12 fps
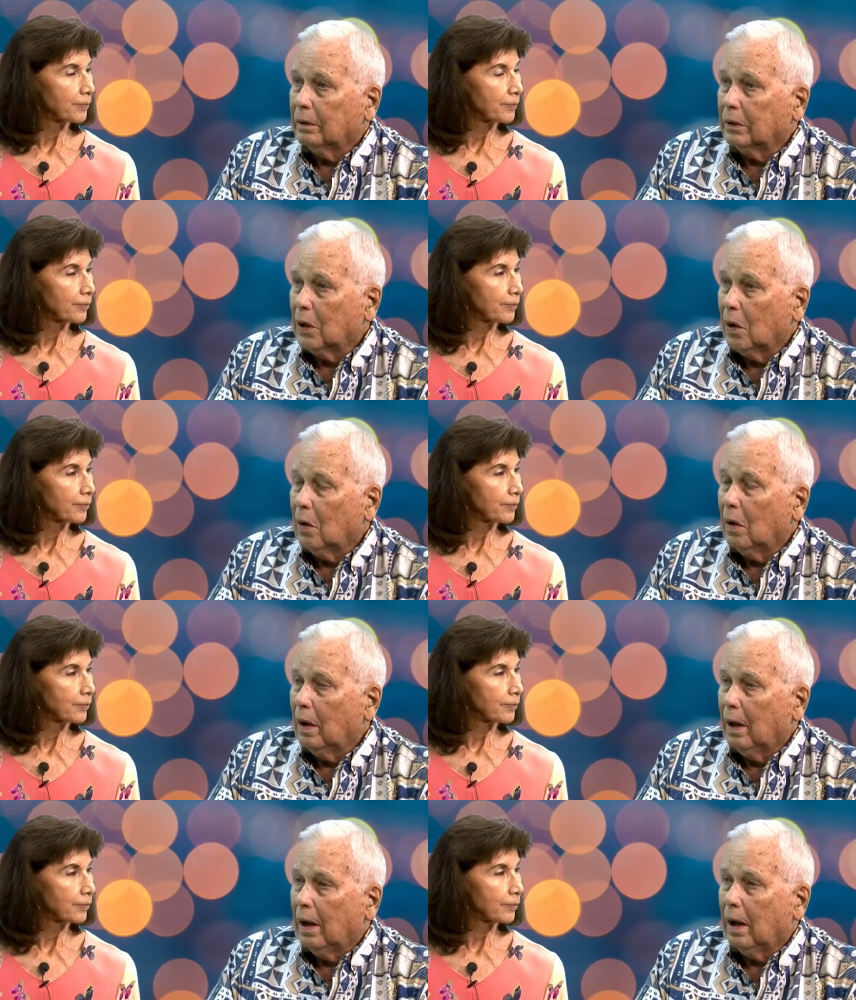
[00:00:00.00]
Speaker 1: You know,
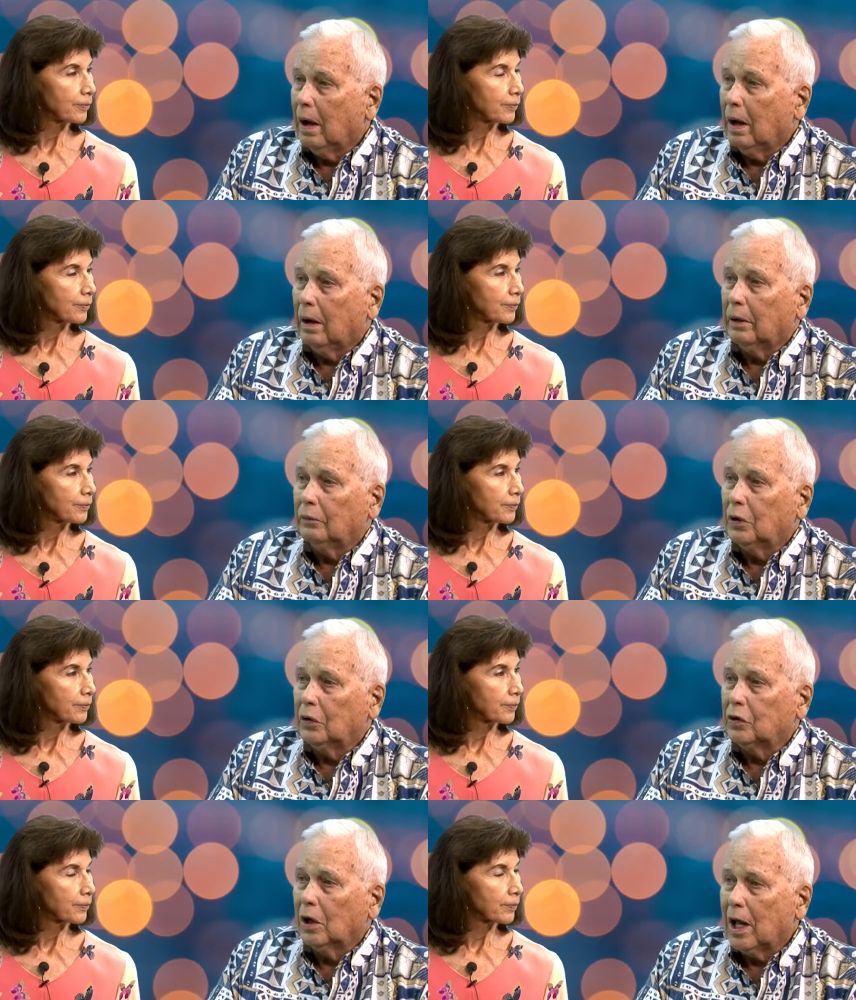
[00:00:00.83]
uh,
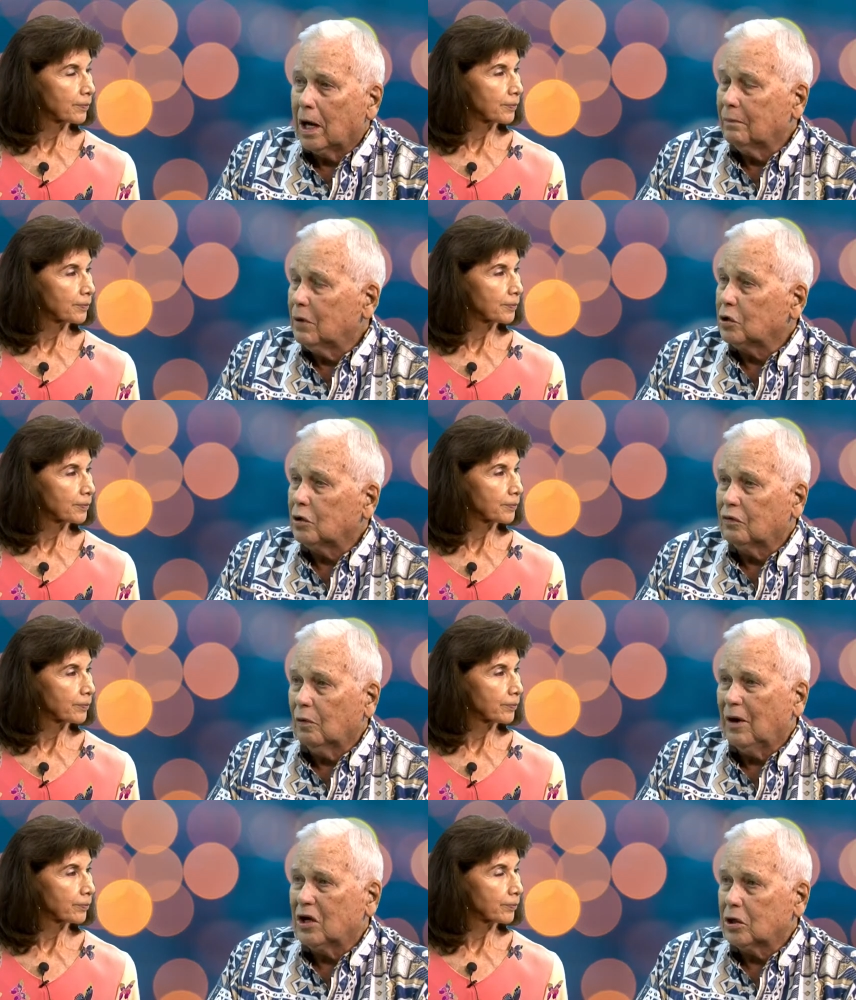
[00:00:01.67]
there's a lot of
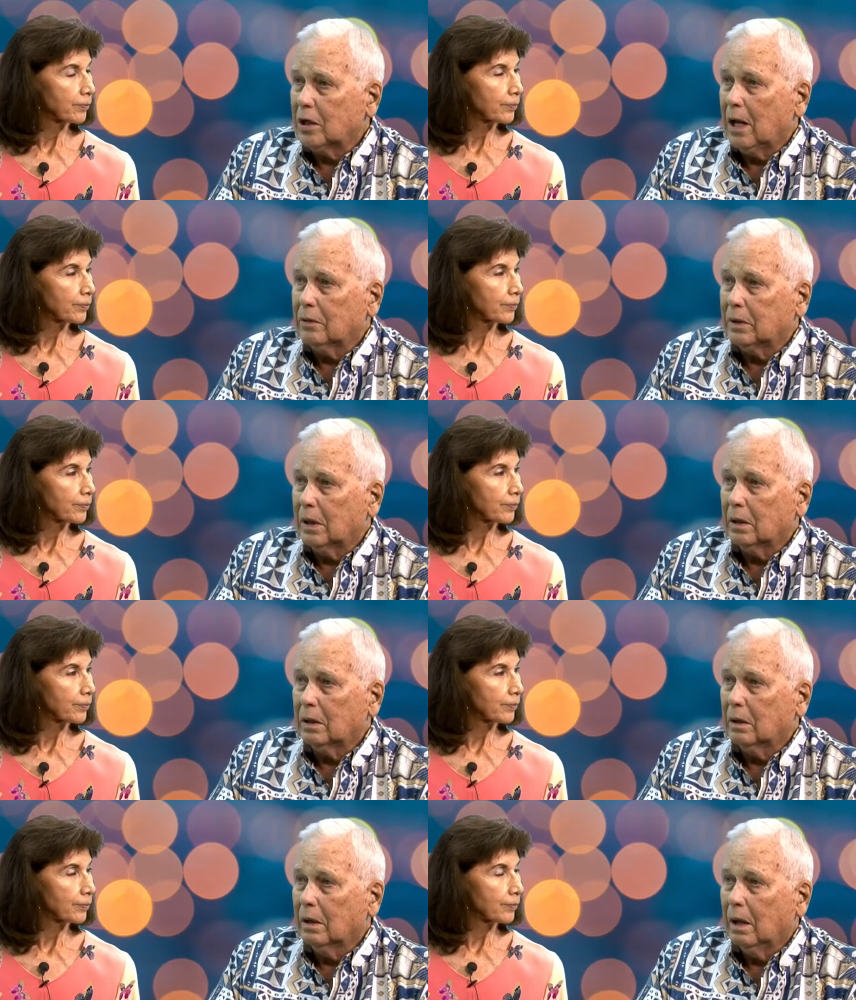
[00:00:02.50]
misinformation out there,
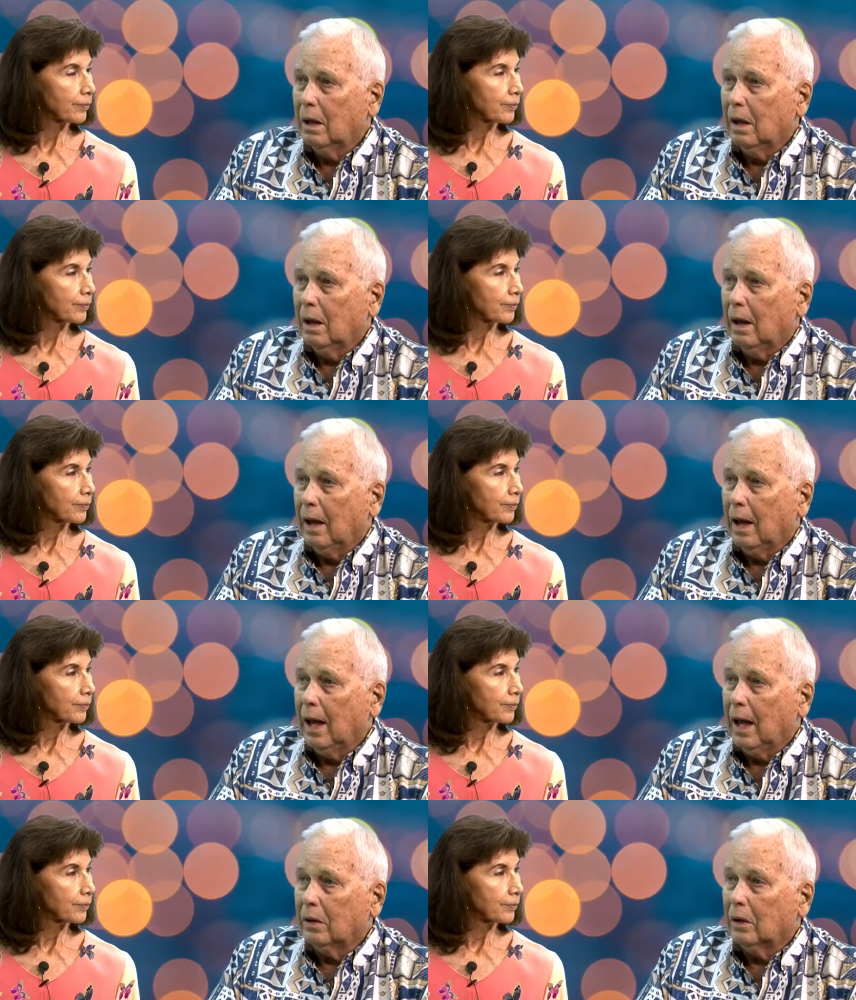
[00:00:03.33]

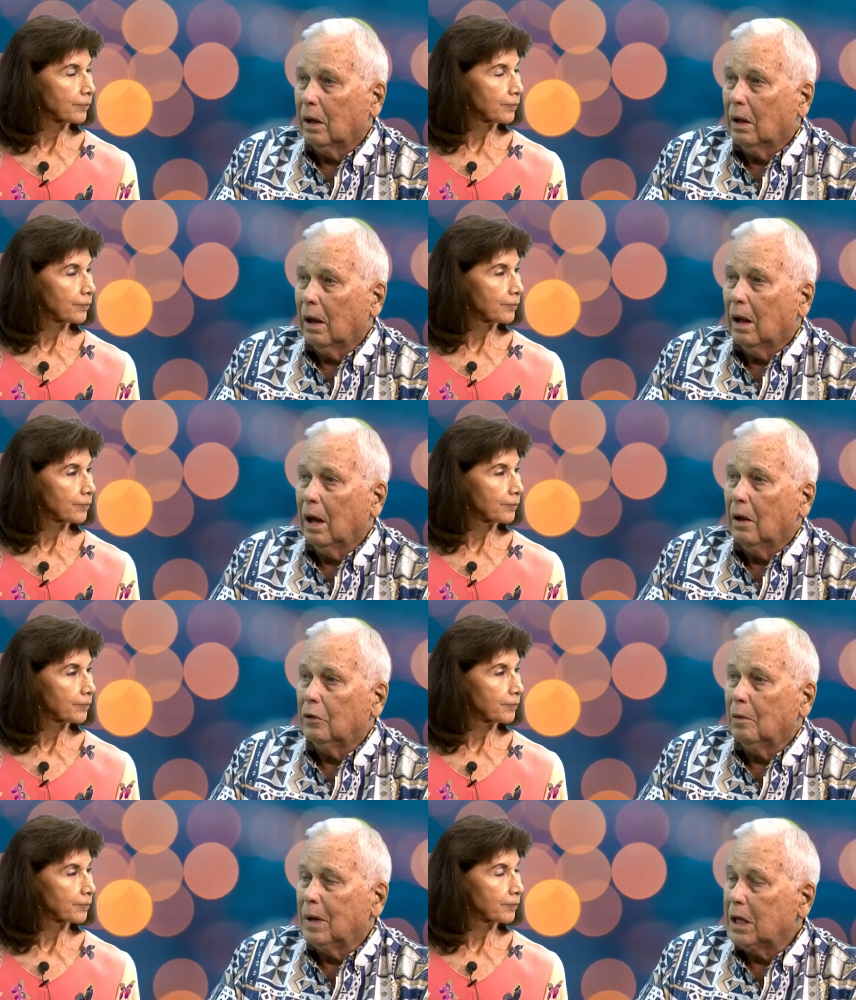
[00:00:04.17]
and uh,
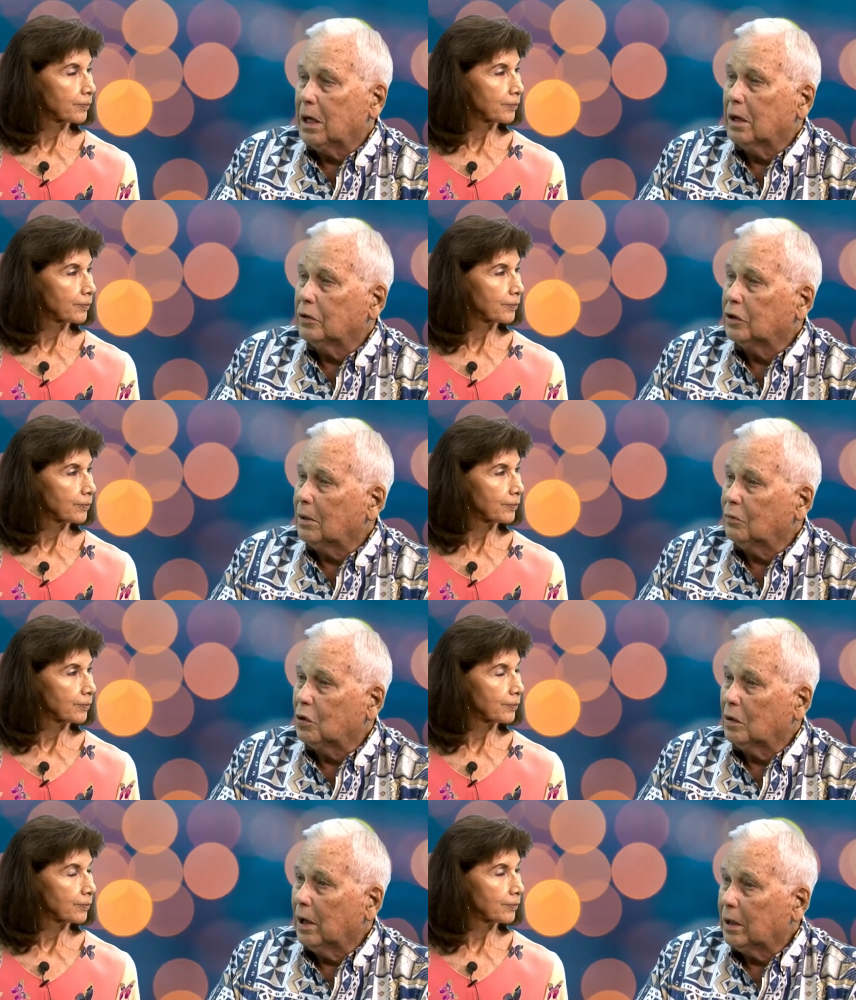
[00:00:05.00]
the media
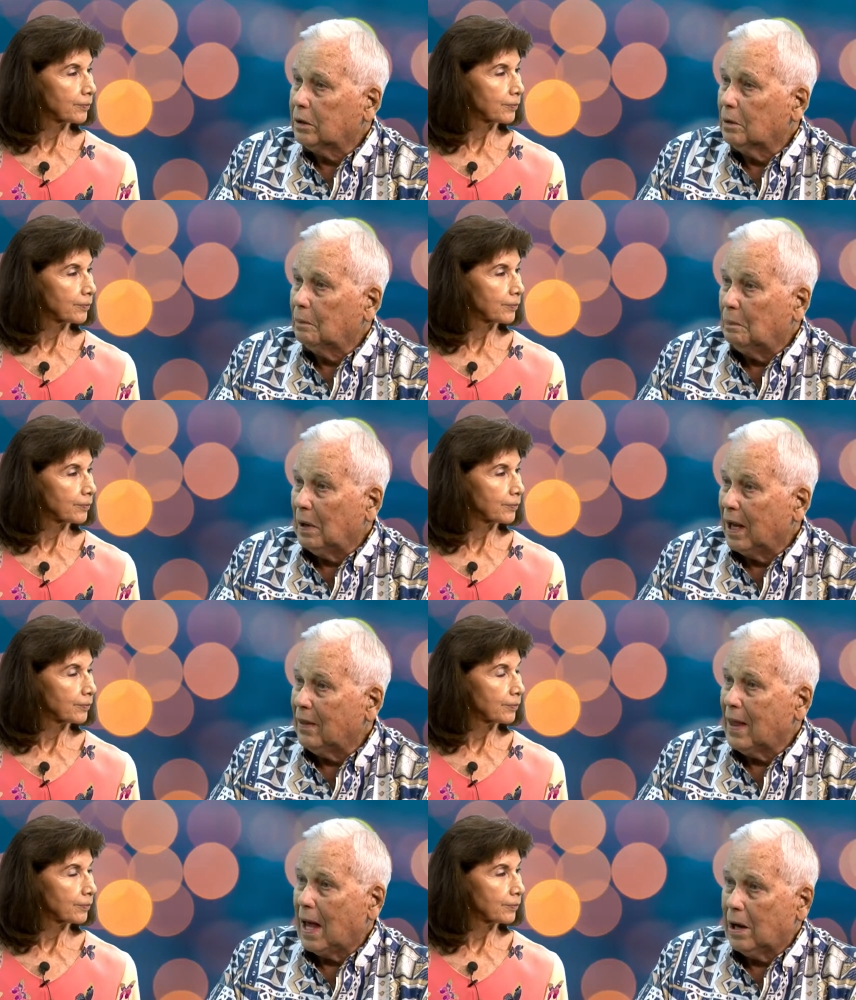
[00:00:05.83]
seems to like to
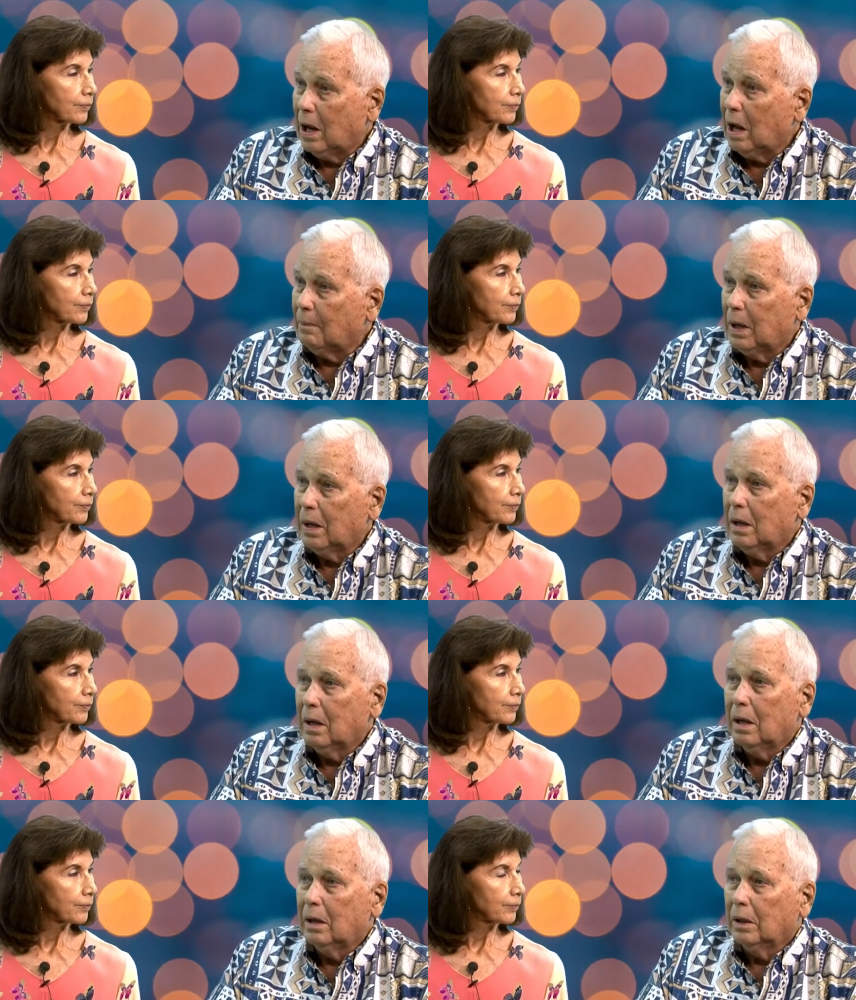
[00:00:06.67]
play that up
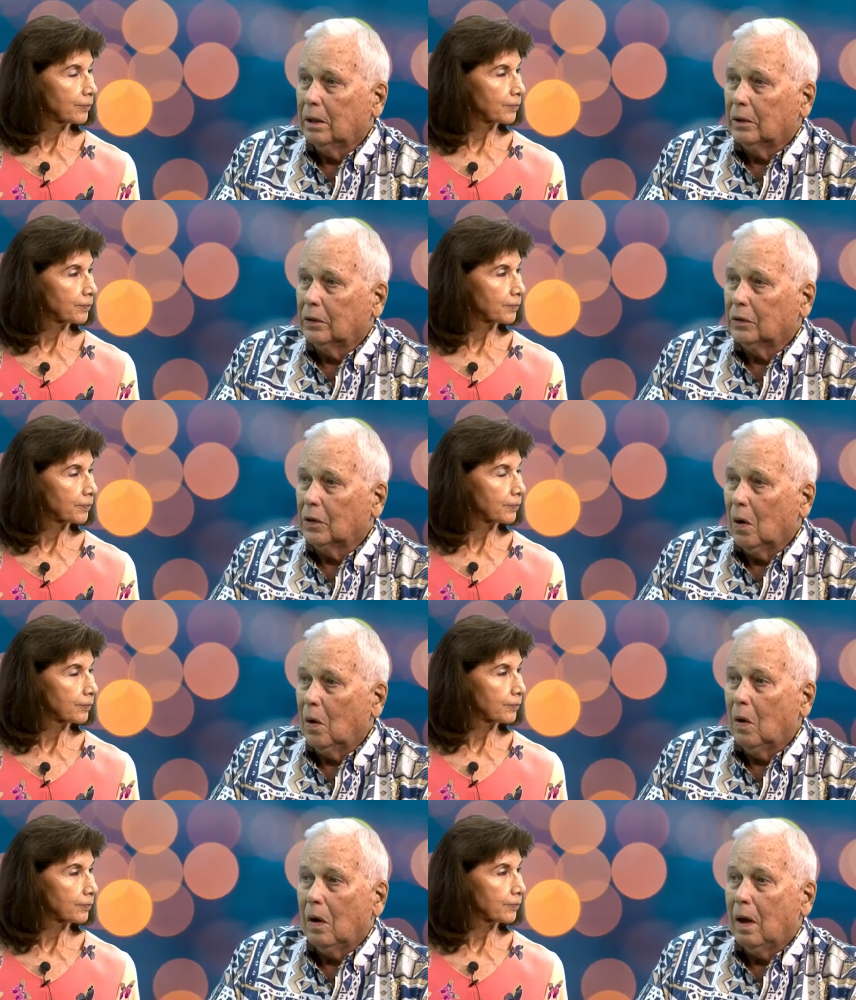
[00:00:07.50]

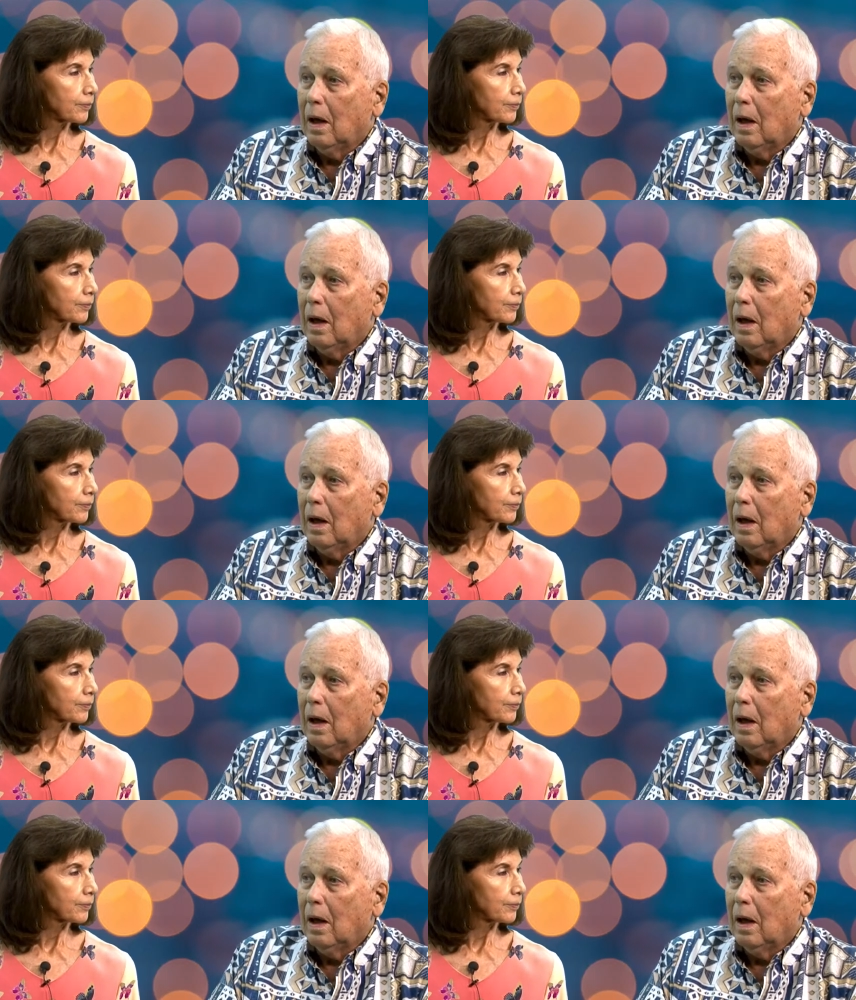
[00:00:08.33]
So